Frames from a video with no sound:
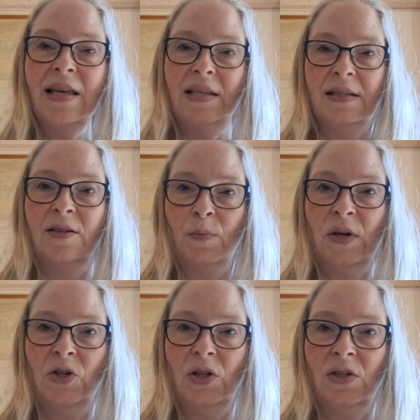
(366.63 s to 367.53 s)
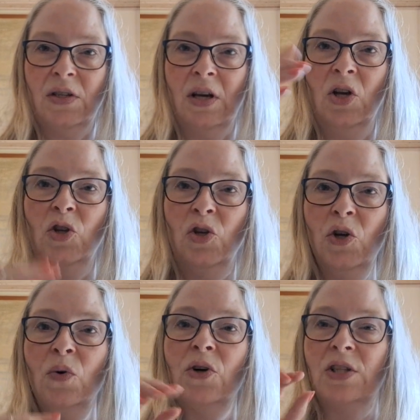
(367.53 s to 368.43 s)
is suspicious.
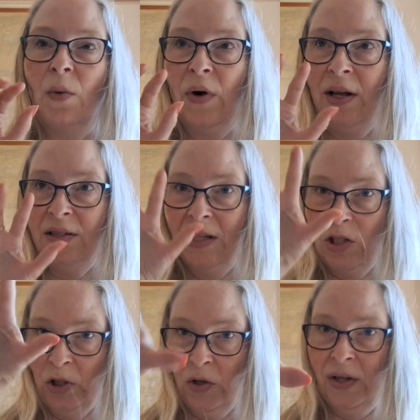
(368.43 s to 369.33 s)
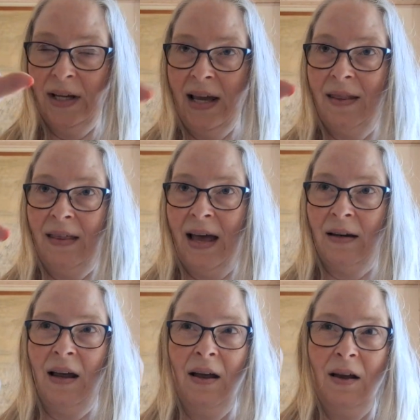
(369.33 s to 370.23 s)
You or someone else is looking at
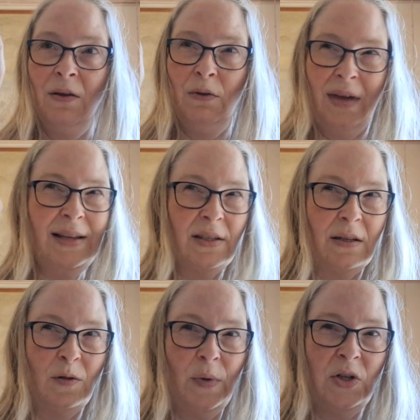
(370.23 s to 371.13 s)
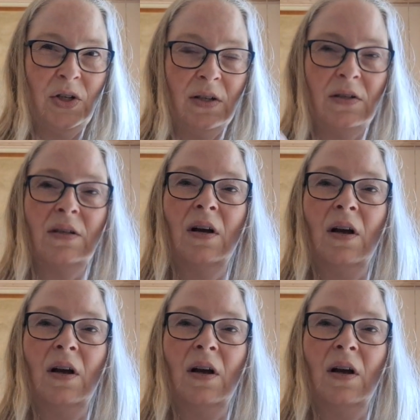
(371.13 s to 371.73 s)
that. That's suspicious.